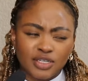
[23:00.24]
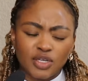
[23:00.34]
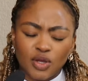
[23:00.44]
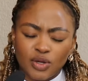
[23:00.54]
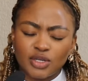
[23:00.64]

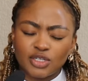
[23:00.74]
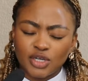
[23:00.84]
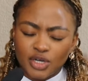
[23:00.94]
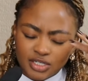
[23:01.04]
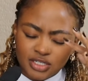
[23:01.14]
yes. to go to
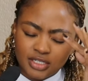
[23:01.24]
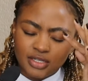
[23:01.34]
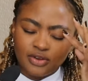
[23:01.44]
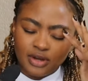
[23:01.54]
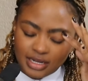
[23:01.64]
church
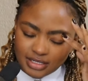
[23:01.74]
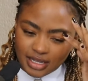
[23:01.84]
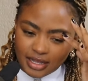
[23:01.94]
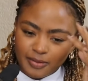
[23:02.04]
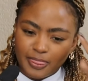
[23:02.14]
is
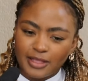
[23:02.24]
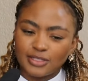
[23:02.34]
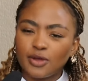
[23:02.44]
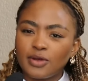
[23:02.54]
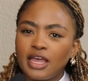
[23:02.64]
crazy.
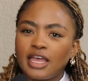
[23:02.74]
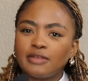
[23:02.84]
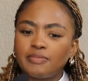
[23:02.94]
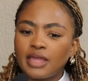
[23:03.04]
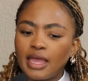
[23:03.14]
So
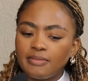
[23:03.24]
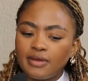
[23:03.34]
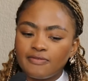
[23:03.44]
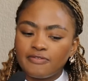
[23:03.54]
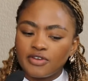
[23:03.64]
it became
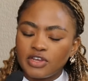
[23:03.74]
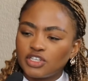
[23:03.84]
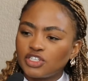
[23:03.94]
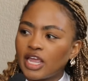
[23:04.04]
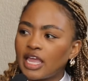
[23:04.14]
a very
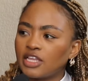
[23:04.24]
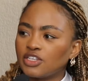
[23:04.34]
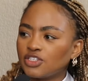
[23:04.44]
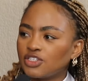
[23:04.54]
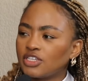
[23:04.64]

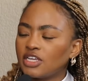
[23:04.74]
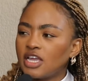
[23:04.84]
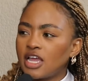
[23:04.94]
change.